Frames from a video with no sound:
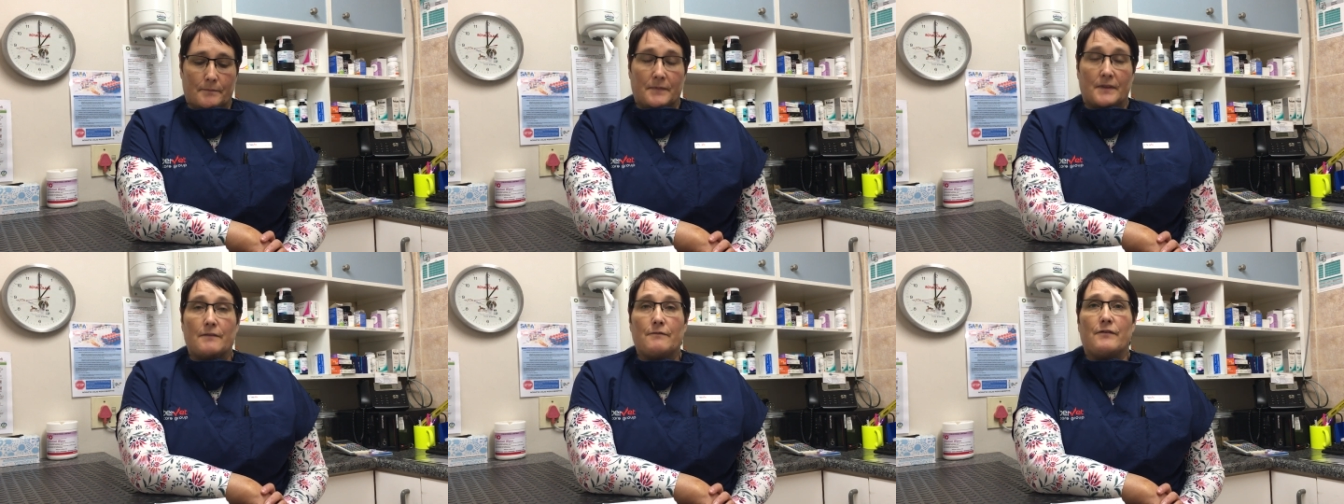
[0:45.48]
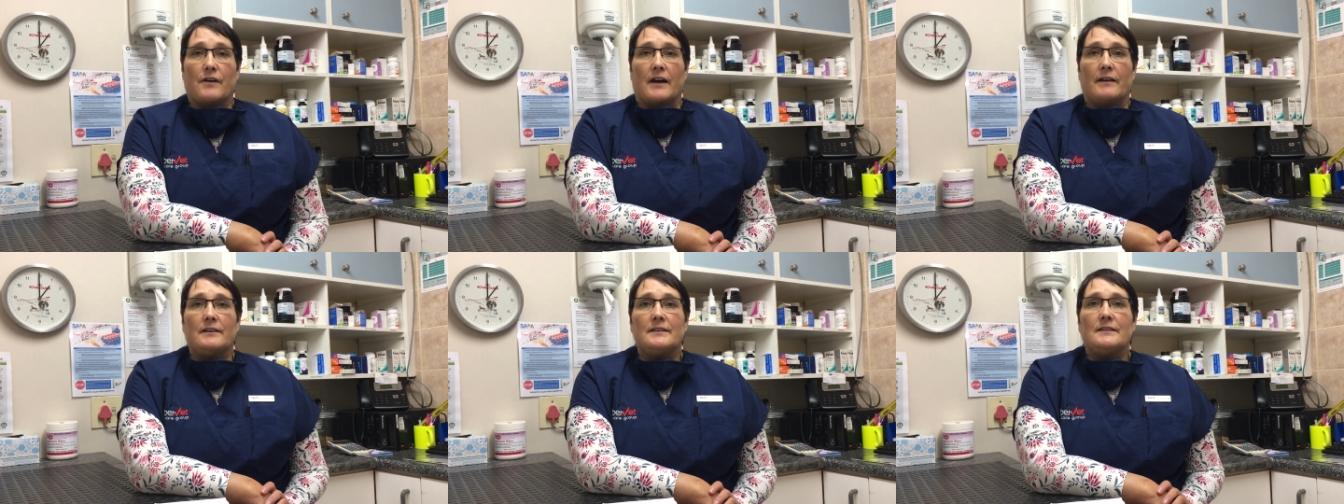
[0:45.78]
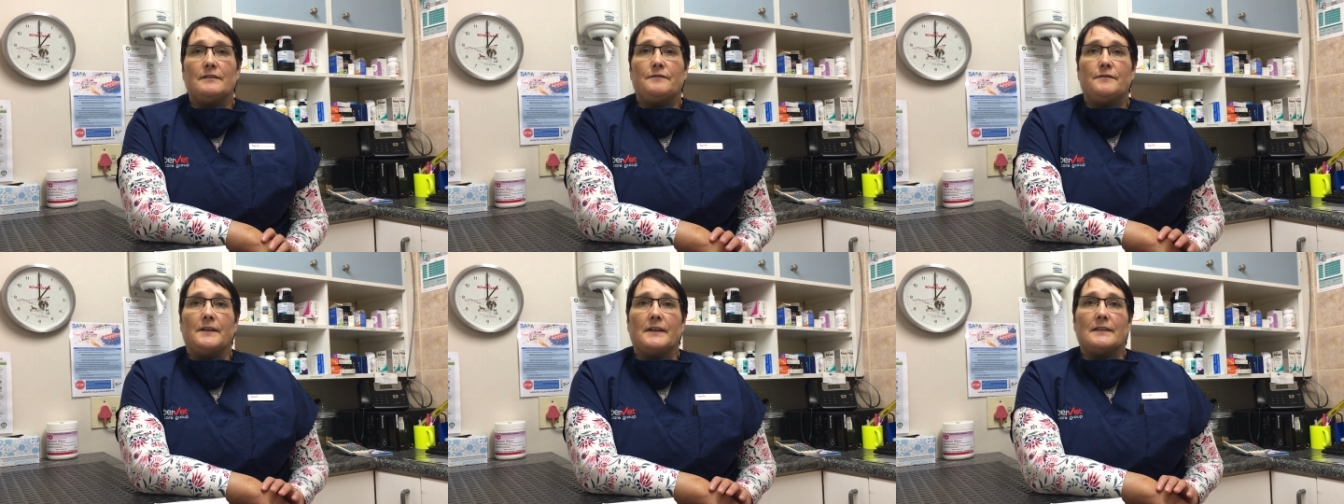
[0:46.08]
The virus
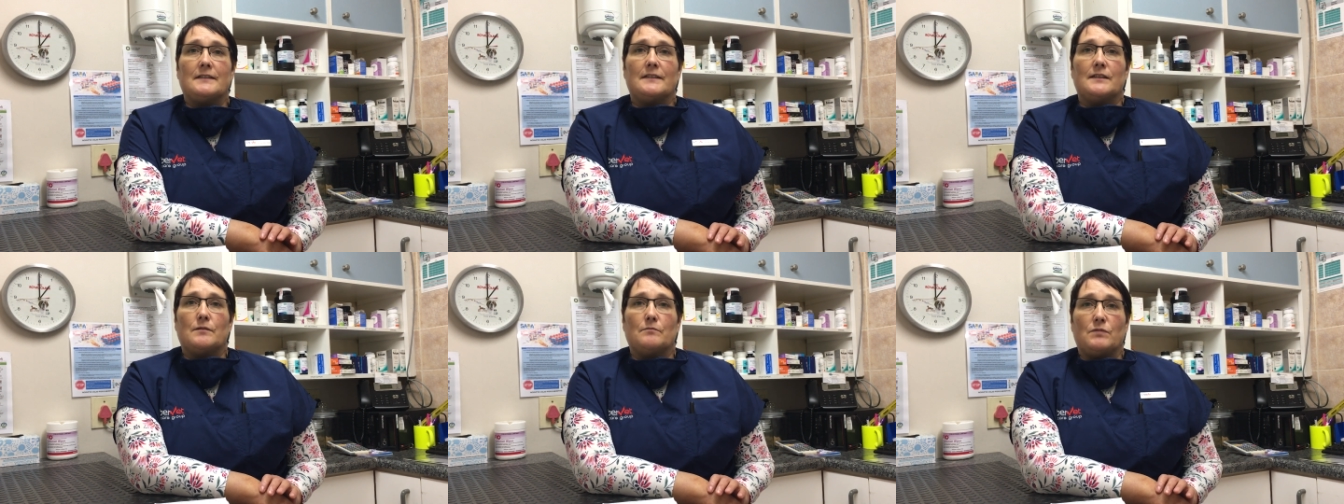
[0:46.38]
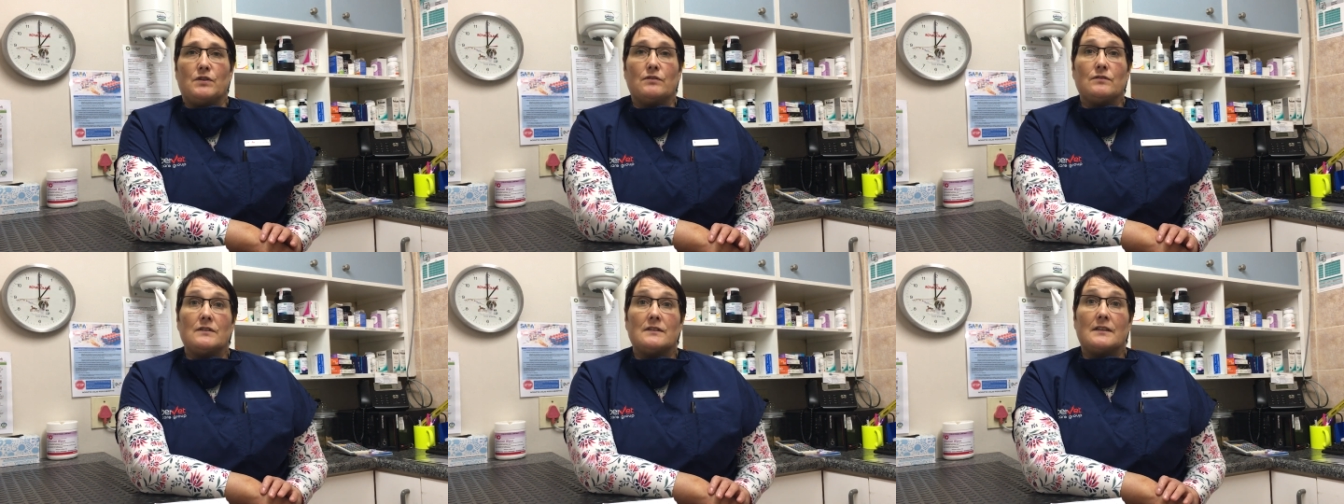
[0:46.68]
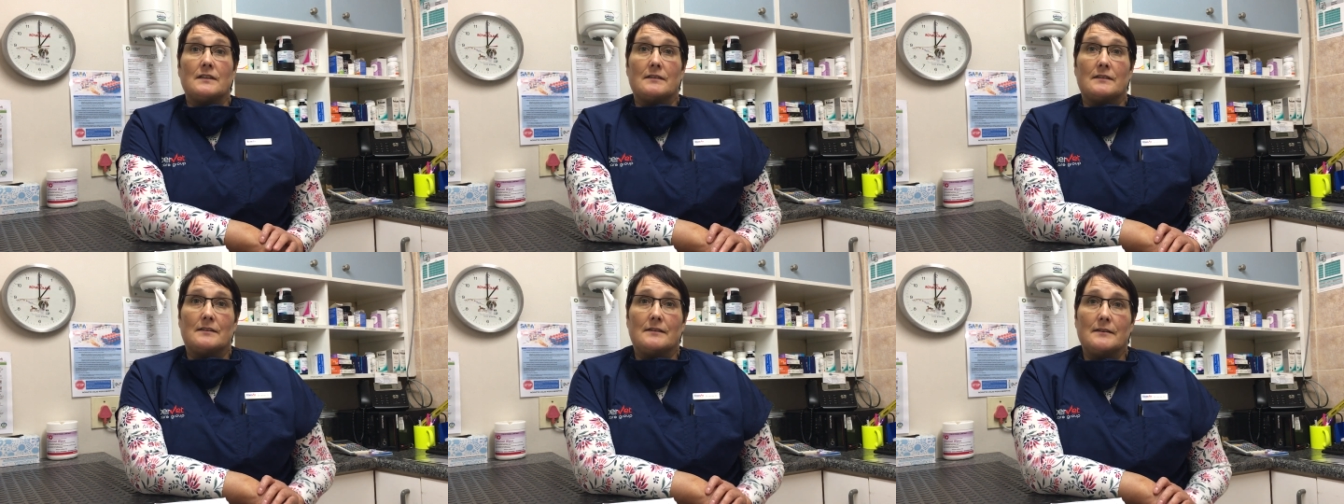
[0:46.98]
affects the immune
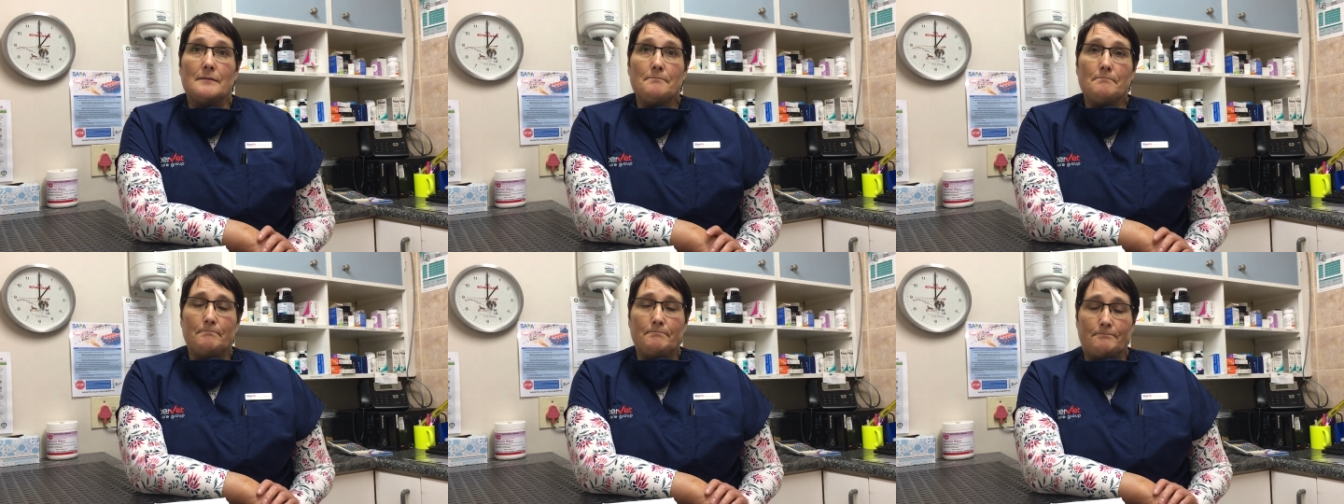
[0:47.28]
system,